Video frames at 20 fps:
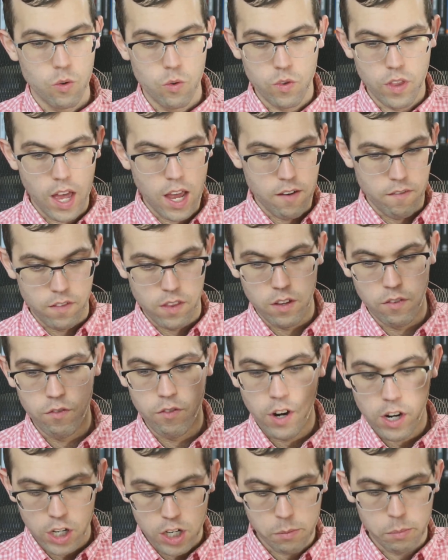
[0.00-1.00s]
that the
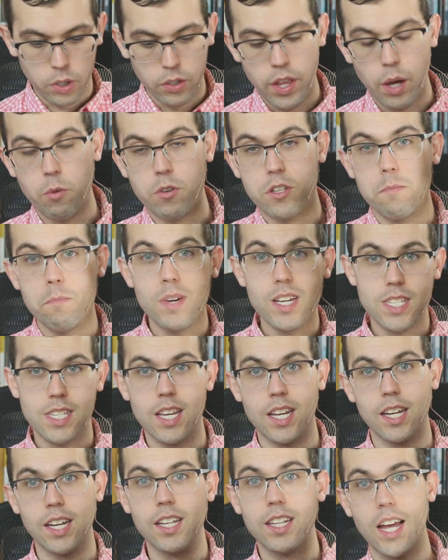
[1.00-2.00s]
variable that was
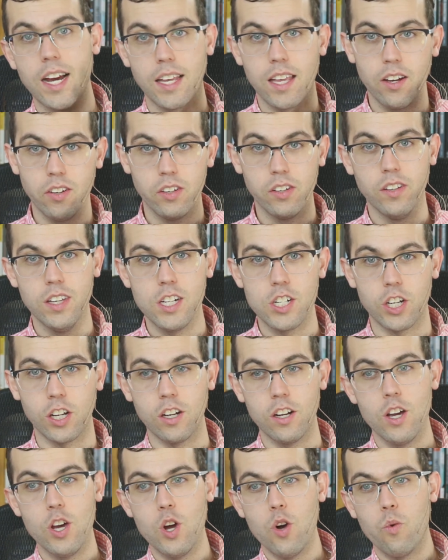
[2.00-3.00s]
missing in that
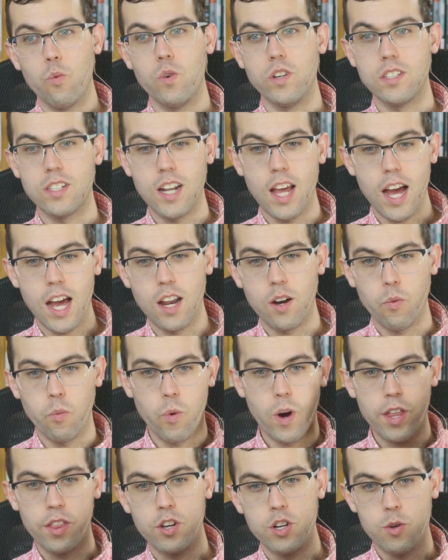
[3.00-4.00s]
calculation was not
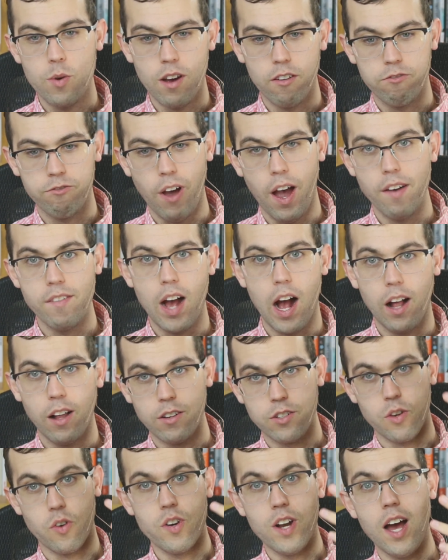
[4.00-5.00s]
whether you have
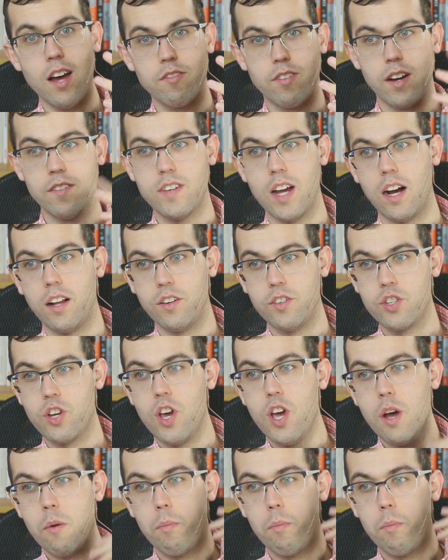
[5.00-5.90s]
$5 or not $5,